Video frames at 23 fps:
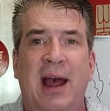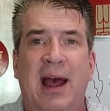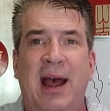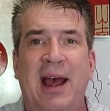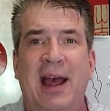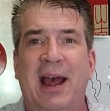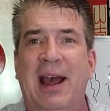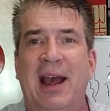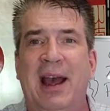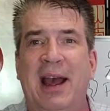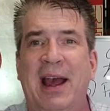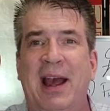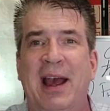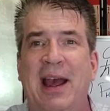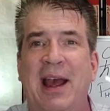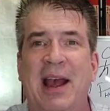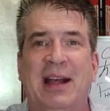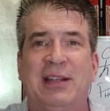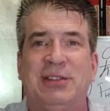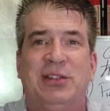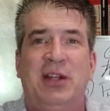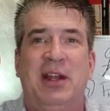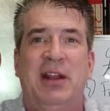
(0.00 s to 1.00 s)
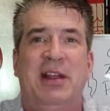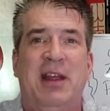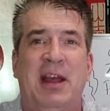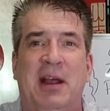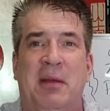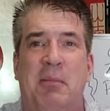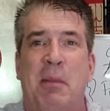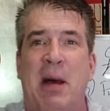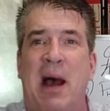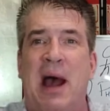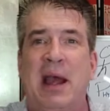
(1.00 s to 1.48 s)
I, I actually
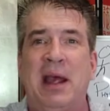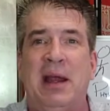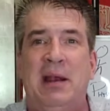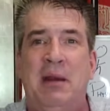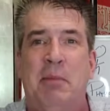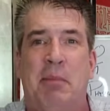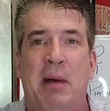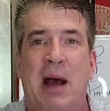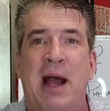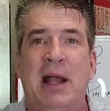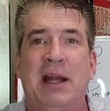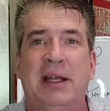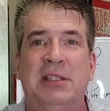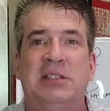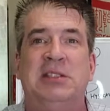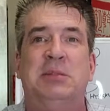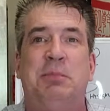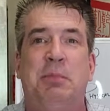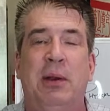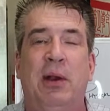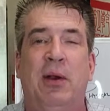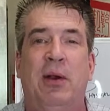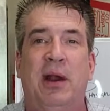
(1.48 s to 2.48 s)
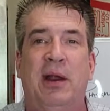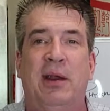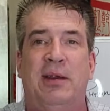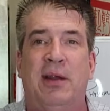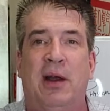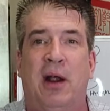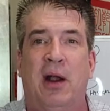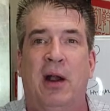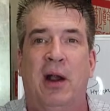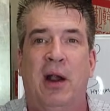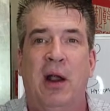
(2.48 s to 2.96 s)
think mind, body,
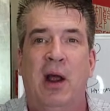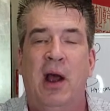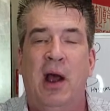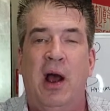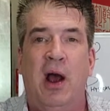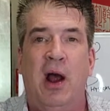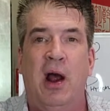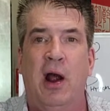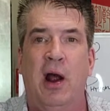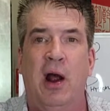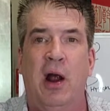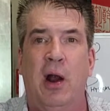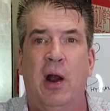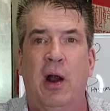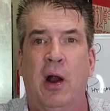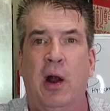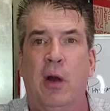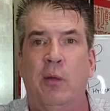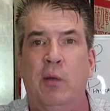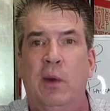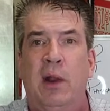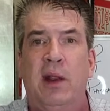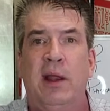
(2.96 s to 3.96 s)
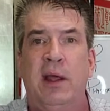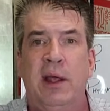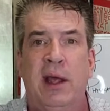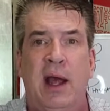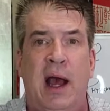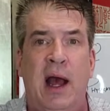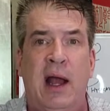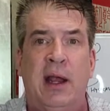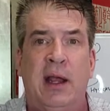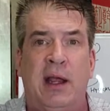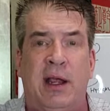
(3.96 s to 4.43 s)
spirit are, are are really
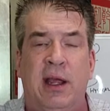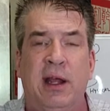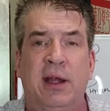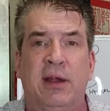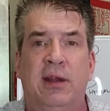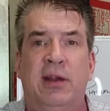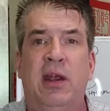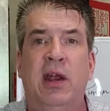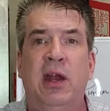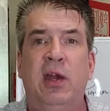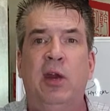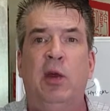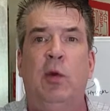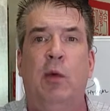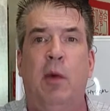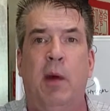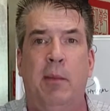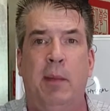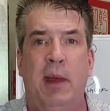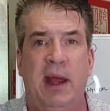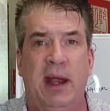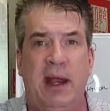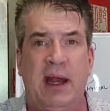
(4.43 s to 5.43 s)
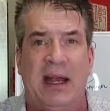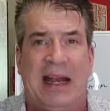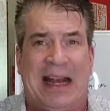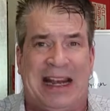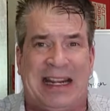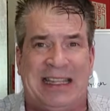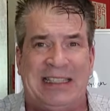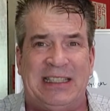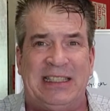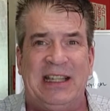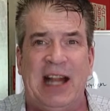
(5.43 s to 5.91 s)
on a continuum and an
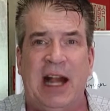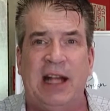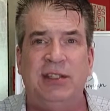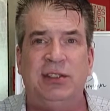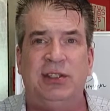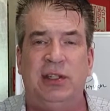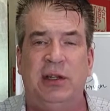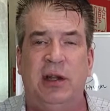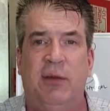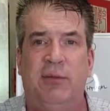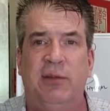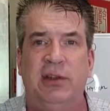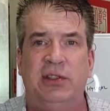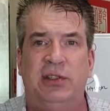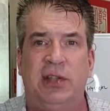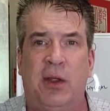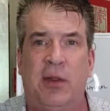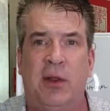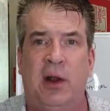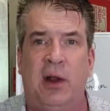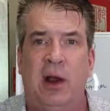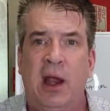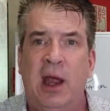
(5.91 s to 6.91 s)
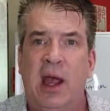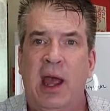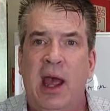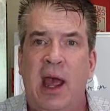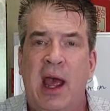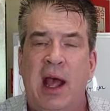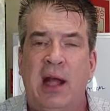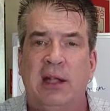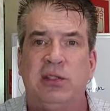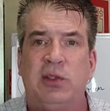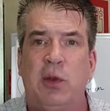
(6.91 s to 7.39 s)
extension of each other.
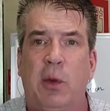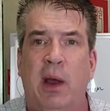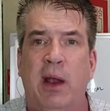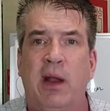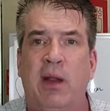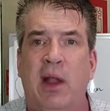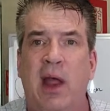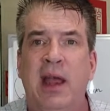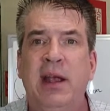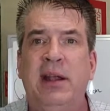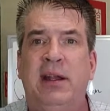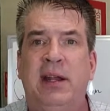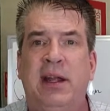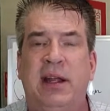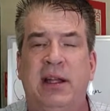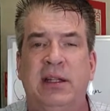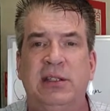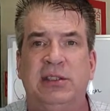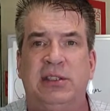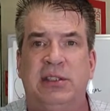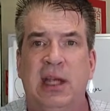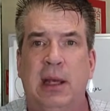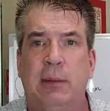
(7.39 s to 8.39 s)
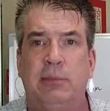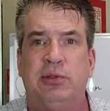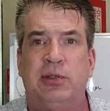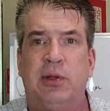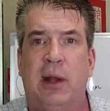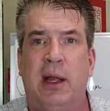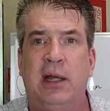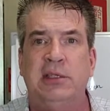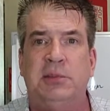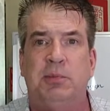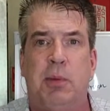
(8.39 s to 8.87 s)
And so I like to
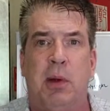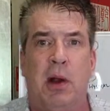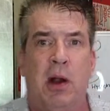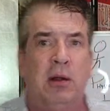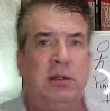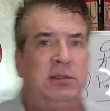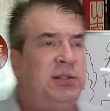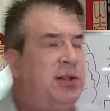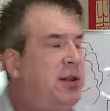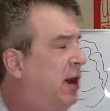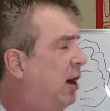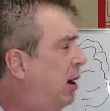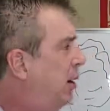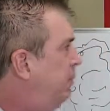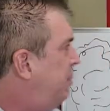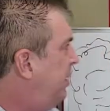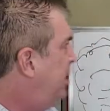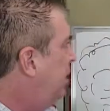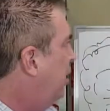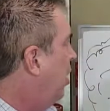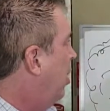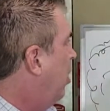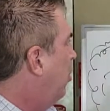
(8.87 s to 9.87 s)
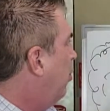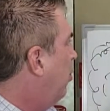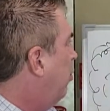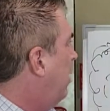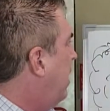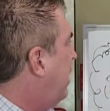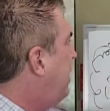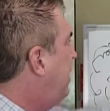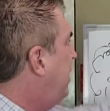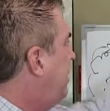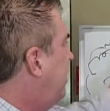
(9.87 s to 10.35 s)
conceptualize parts therapy,
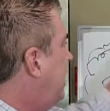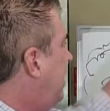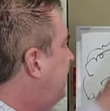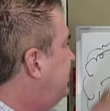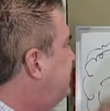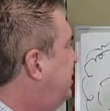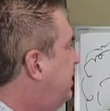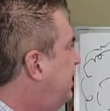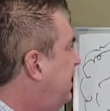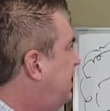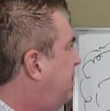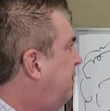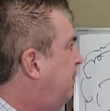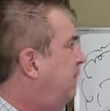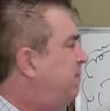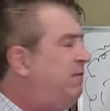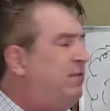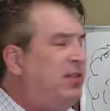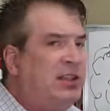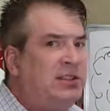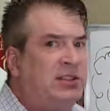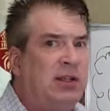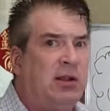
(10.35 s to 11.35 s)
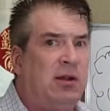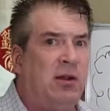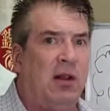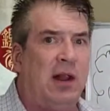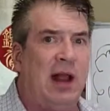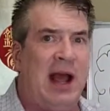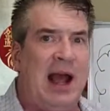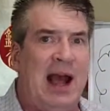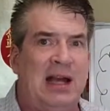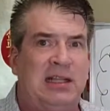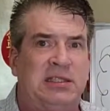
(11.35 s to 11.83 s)
recognizing that the
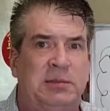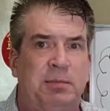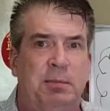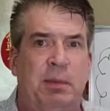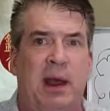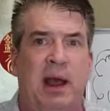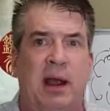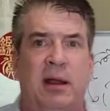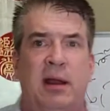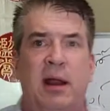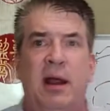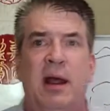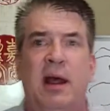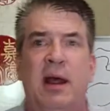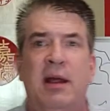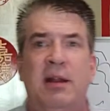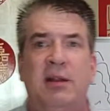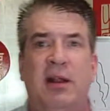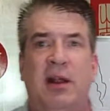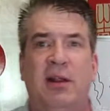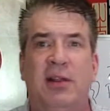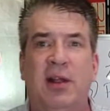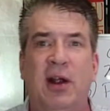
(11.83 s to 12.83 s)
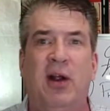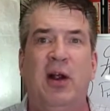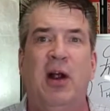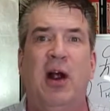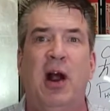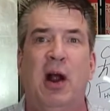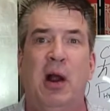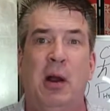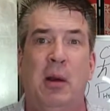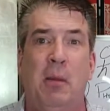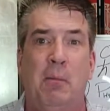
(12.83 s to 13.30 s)
physical aspect, that there
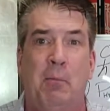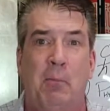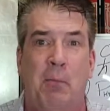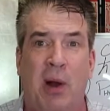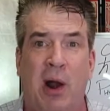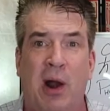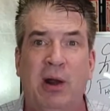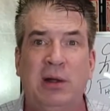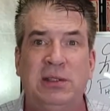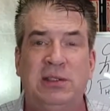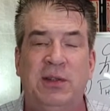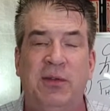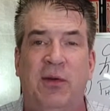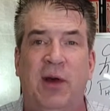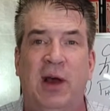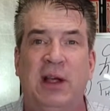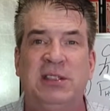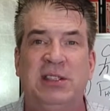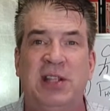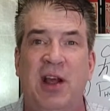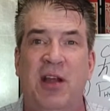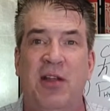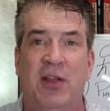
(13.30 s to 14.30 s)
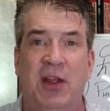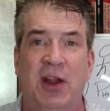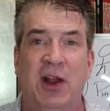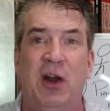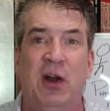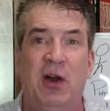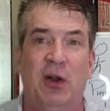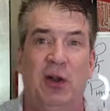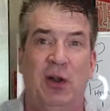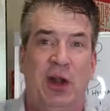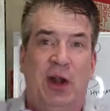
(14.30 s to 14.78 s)
are parts of us that
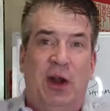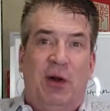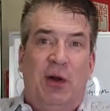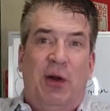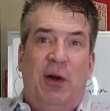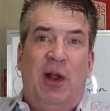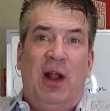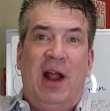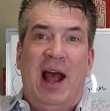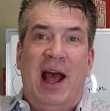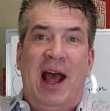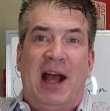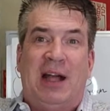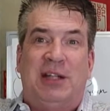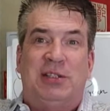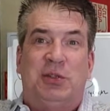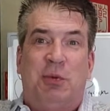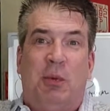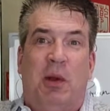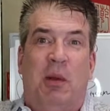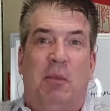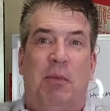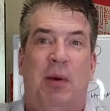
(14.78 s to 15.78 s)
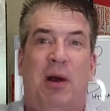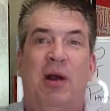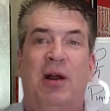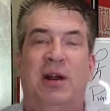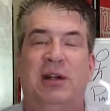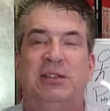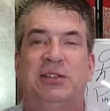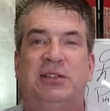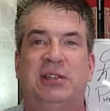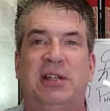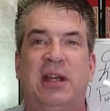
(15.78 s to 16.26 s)
are literal, actual
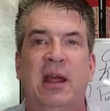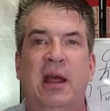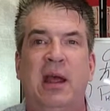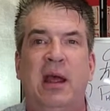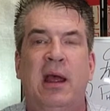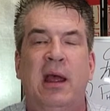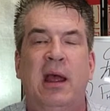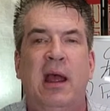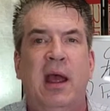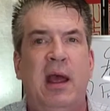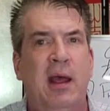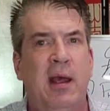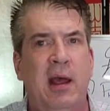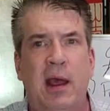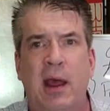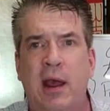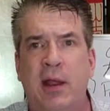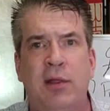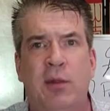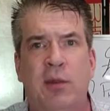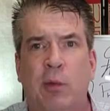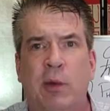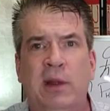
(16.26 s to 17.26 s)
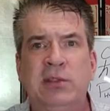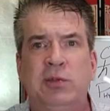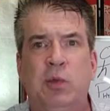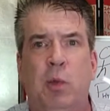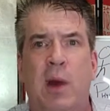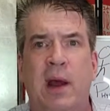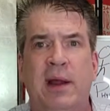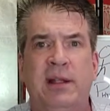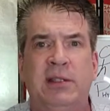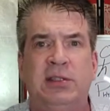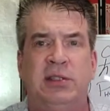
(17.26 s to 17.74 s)
parts. And the reason
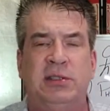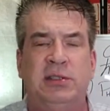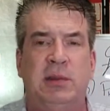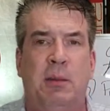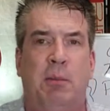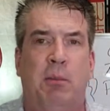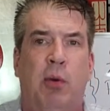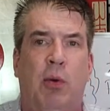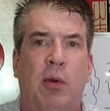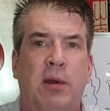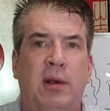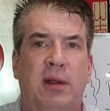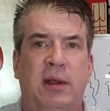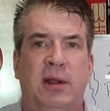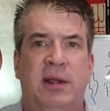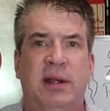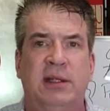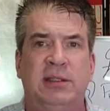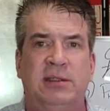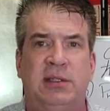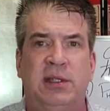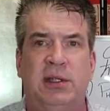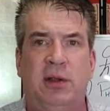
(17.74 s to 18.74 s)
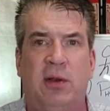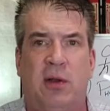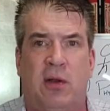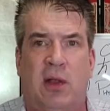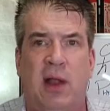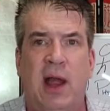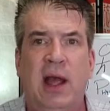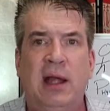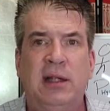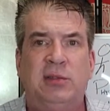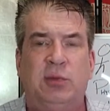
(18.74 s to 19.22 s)
why this is important is your
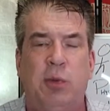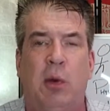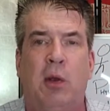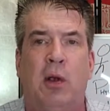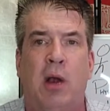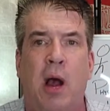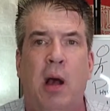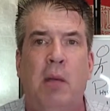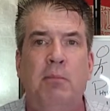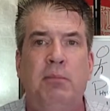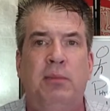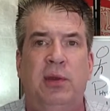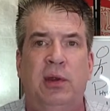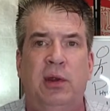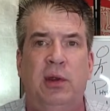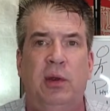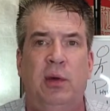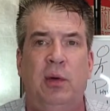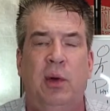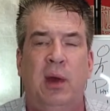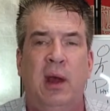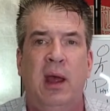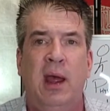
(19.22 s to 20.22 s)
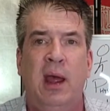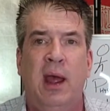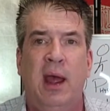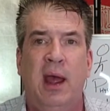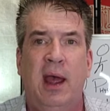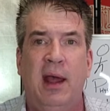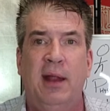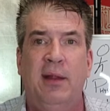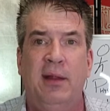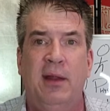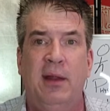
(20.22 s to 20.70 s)
clients will come to you
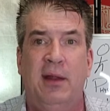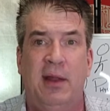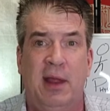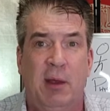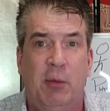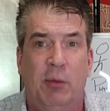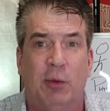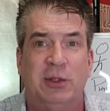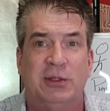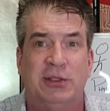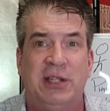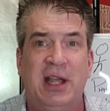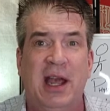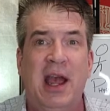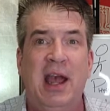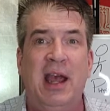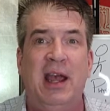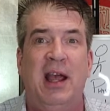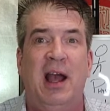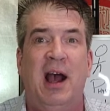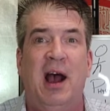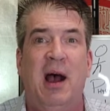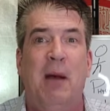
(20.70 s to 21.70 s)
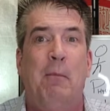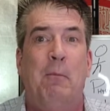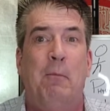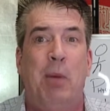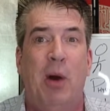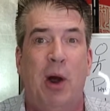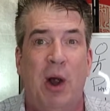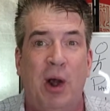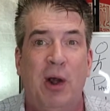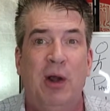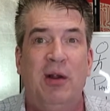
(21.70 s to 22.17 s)
and they will say, a
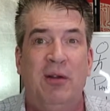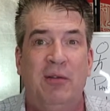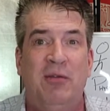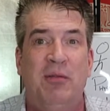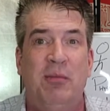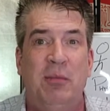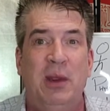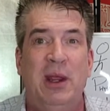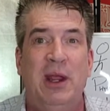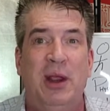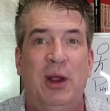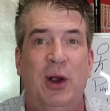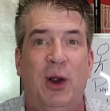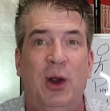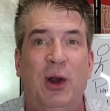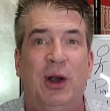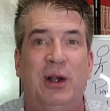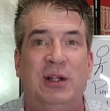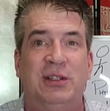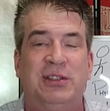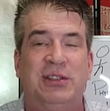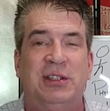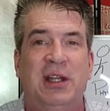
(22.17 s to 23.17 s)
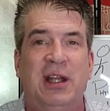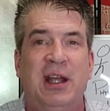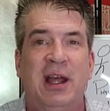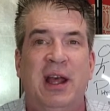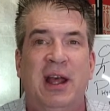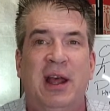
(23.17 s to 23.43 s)
part of me hurts.